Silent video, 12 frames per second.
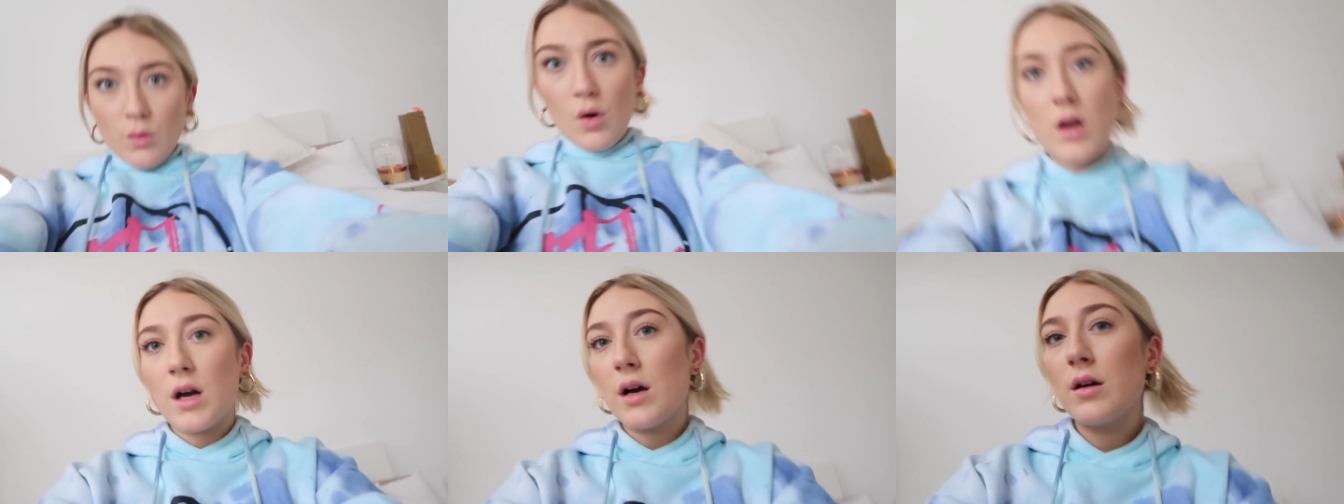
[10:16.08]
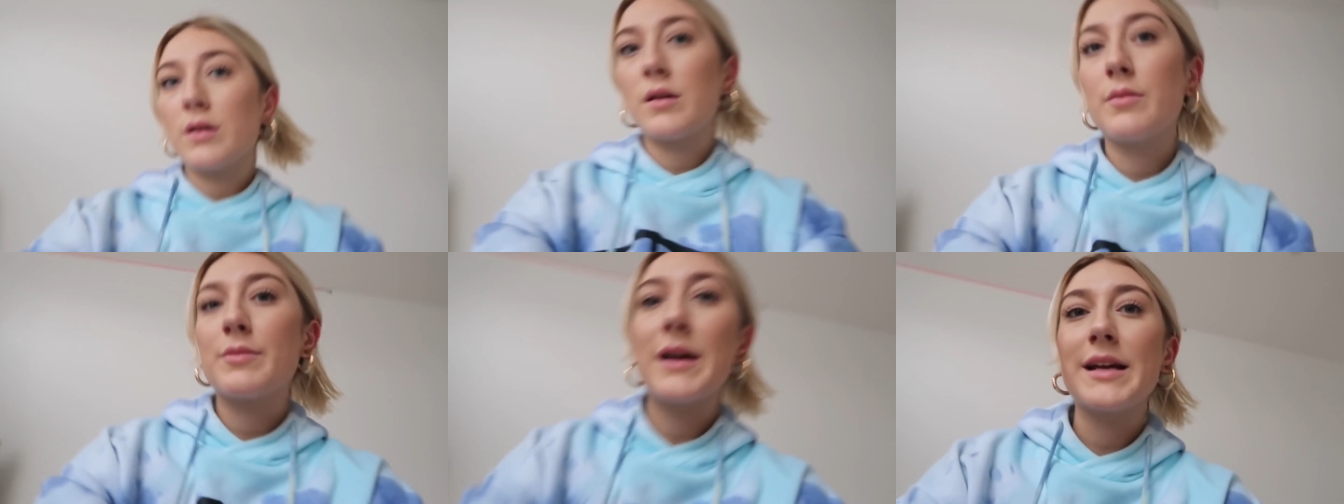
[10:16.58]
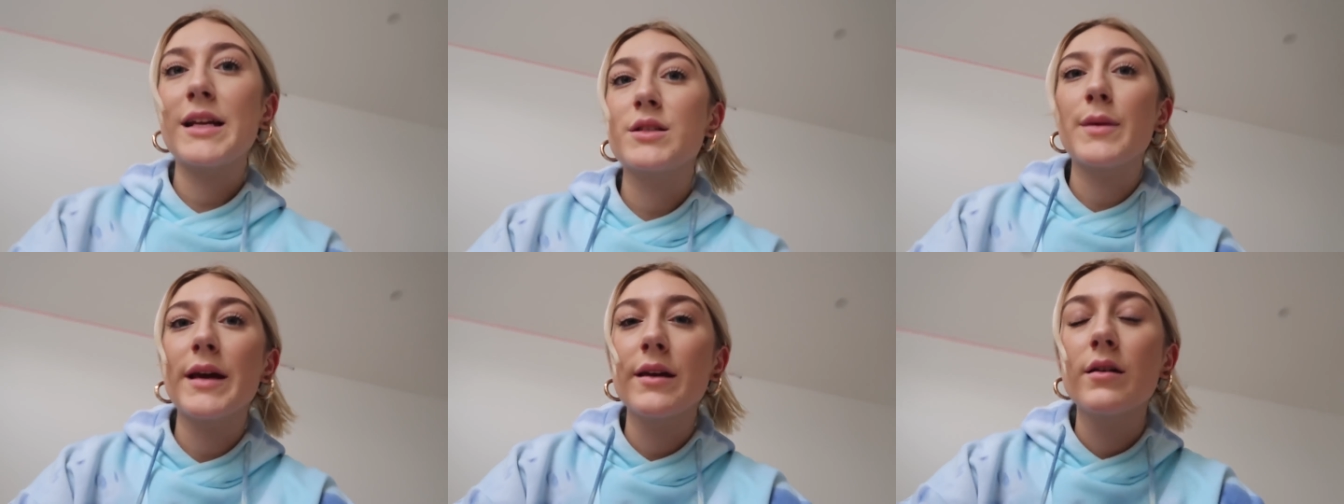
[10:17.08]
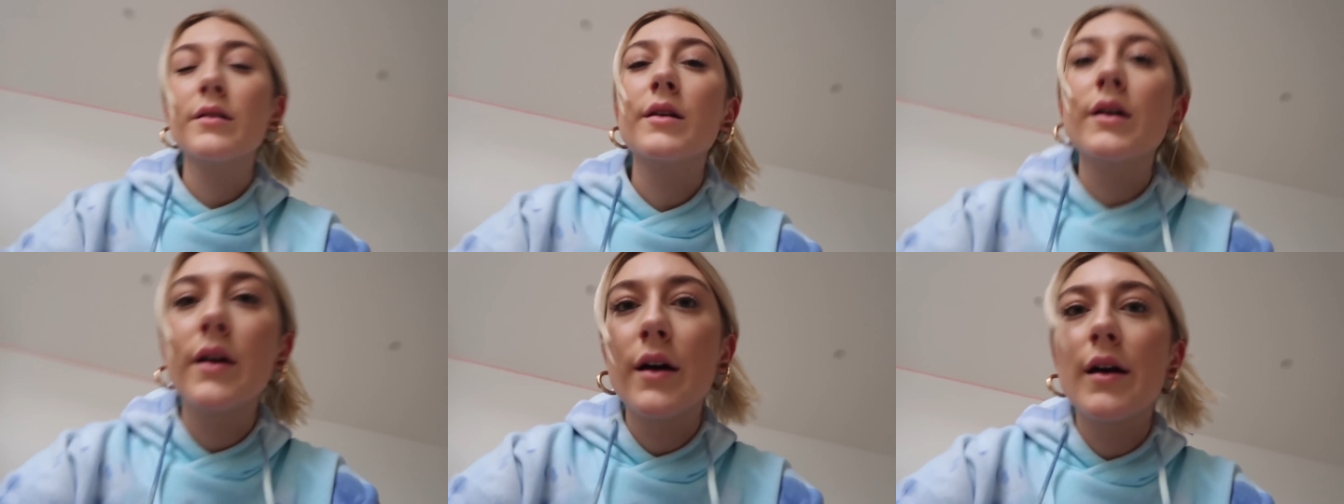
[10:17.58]
a walker, but I need to be.
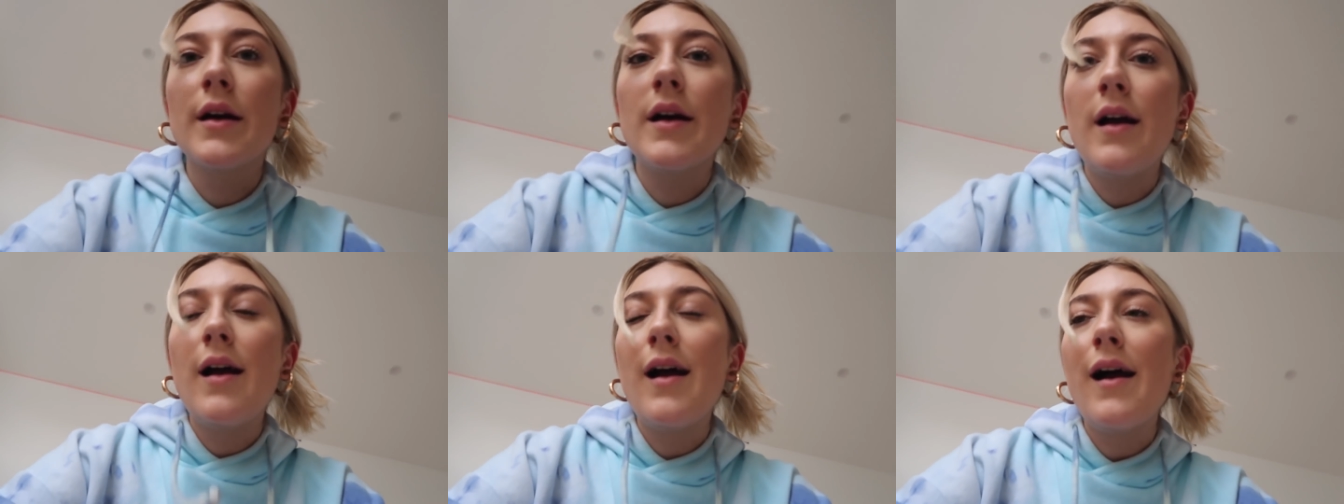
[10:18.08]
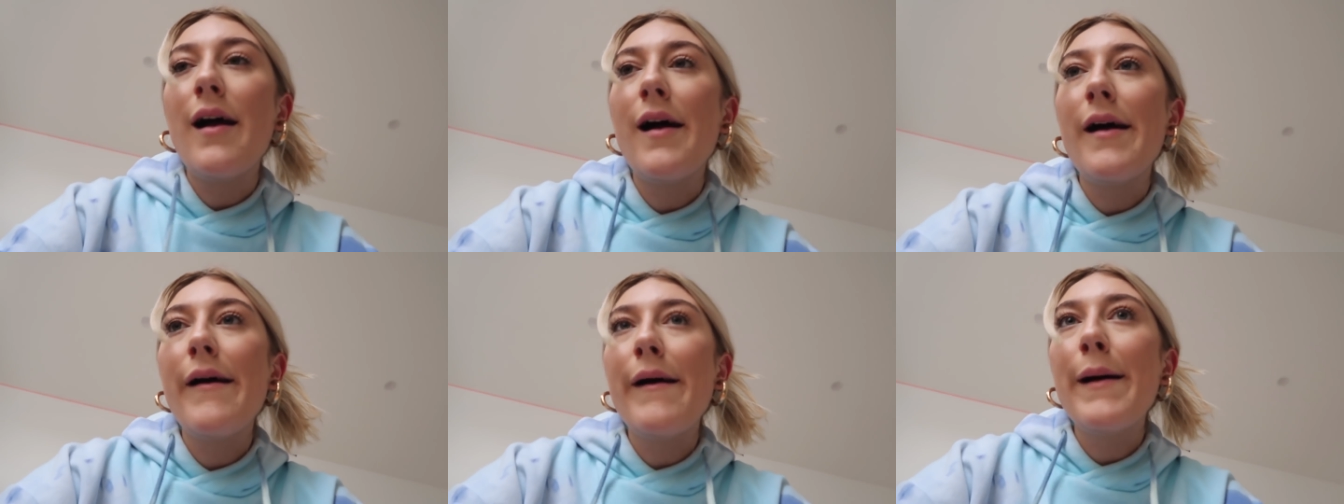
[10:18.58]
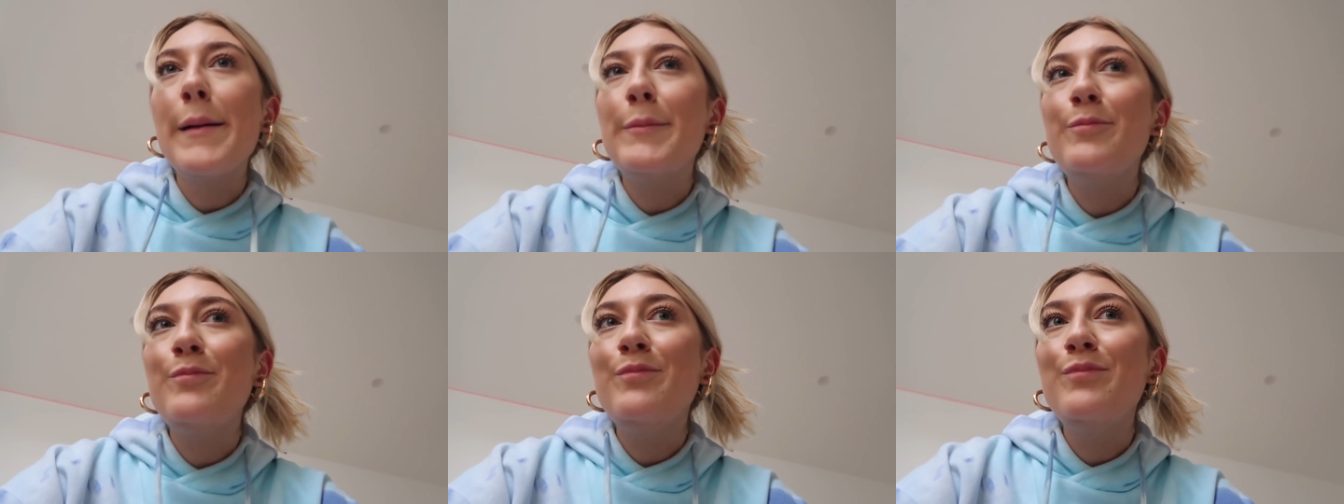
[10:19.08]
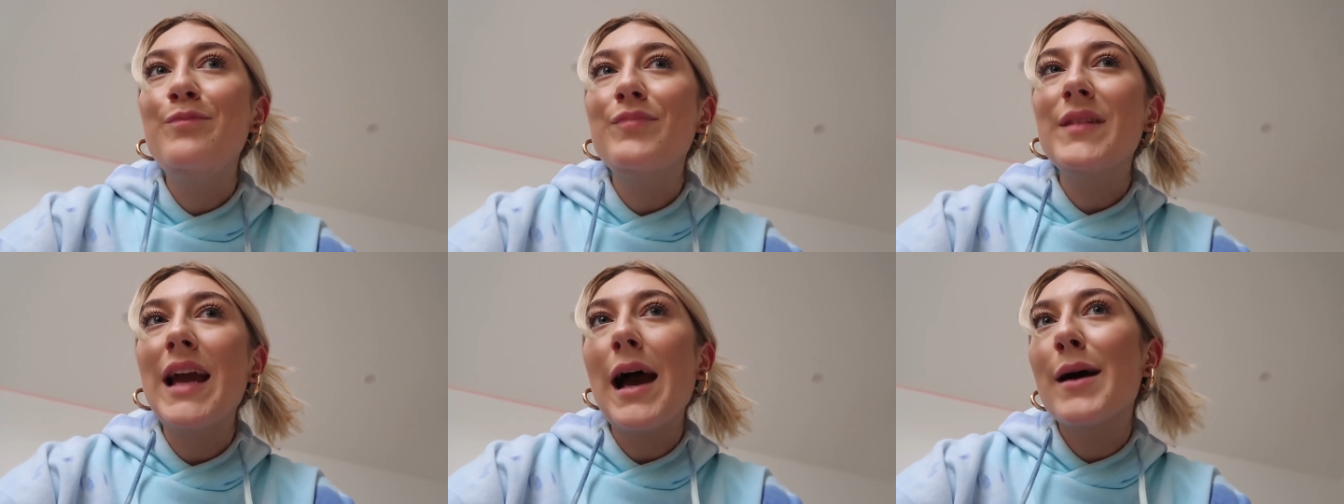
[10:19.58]

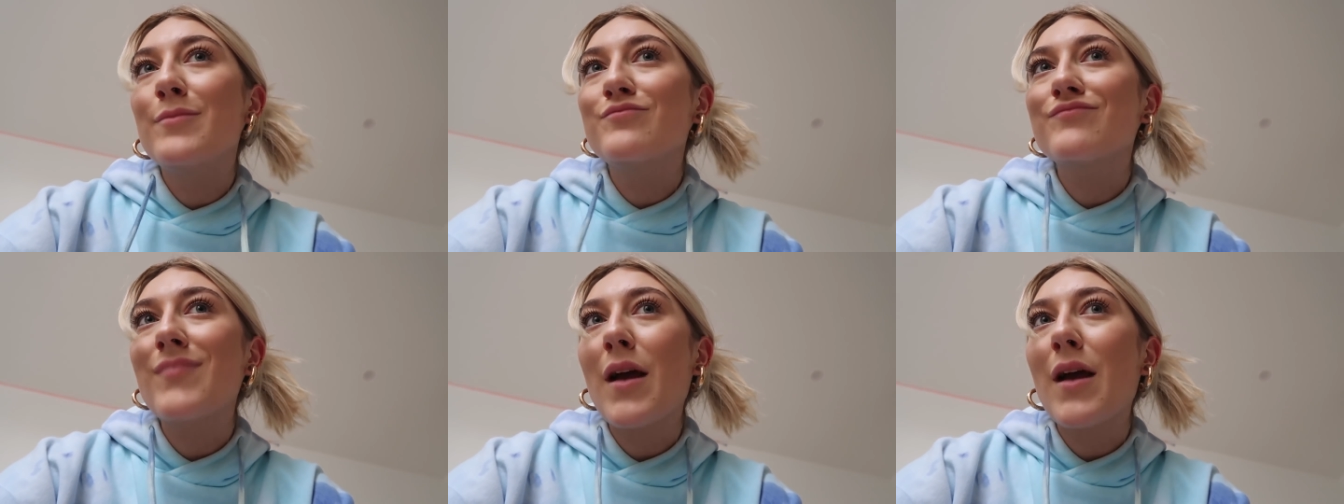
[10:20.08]
Um, yeah.